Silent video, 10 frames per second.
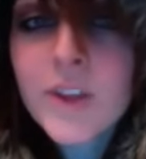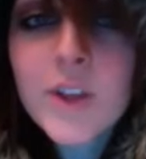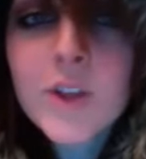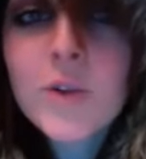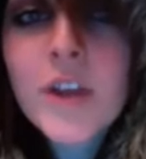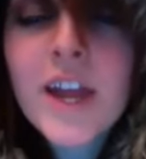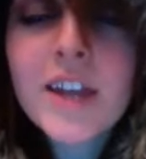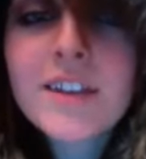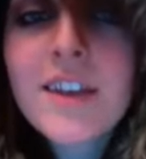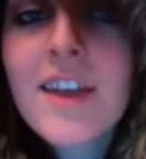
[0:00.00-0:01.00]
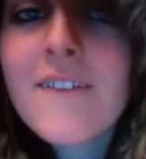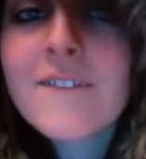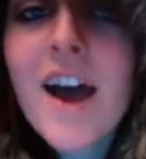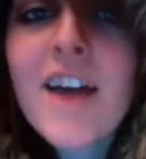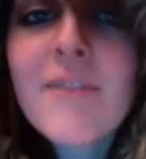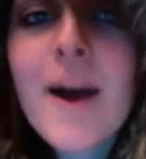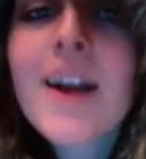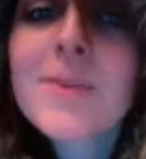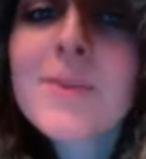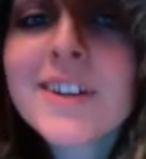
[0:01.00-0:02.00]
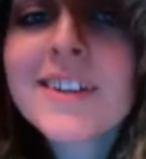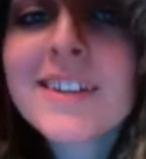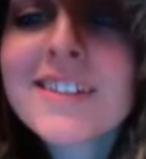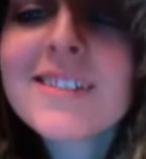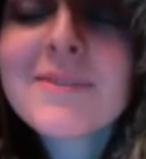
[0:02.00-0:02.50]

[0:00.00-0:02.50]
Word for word: You get five Pocky Points.